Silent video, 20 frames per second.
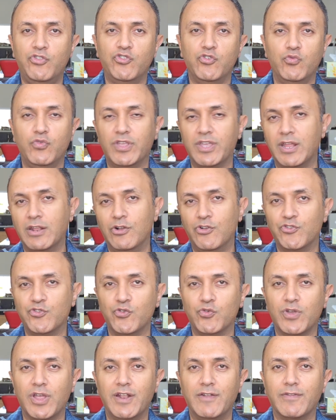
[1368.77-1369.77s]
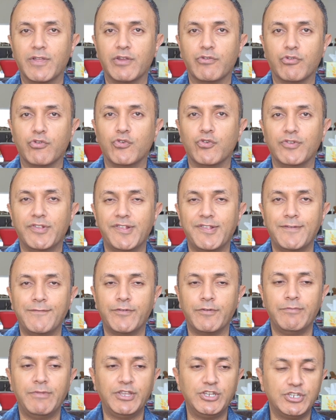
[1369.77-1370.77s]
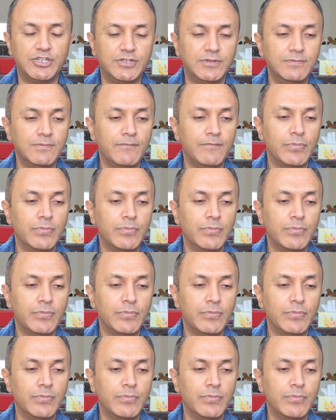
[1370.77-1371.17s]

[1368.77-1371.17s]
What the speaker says: So we can also kind of like record this information.